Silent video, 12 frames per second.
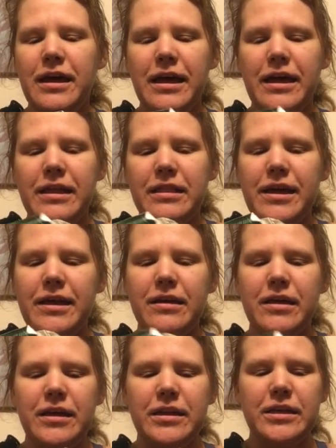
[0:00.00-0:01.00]
and
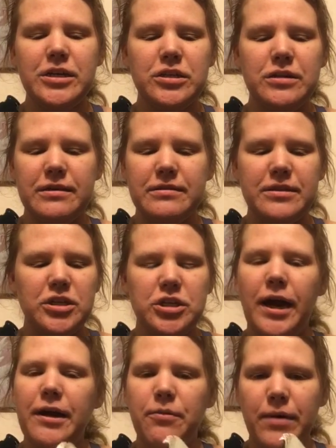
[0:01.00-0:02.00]
it doesn't
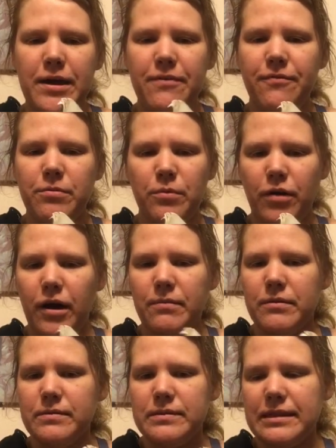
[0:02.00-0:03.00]
shy away from the
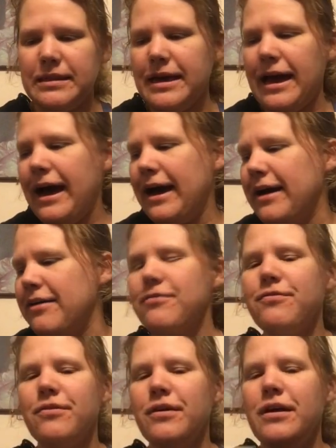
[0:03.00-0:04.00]
problems that they have,
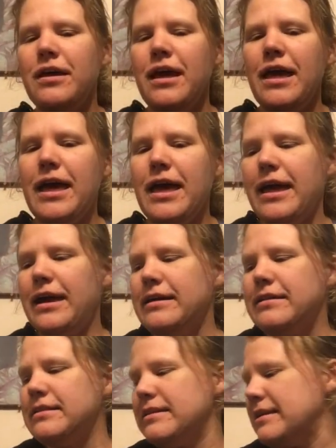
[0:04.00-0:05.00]

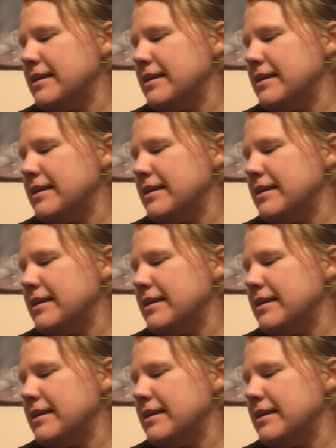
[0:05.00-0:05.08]
and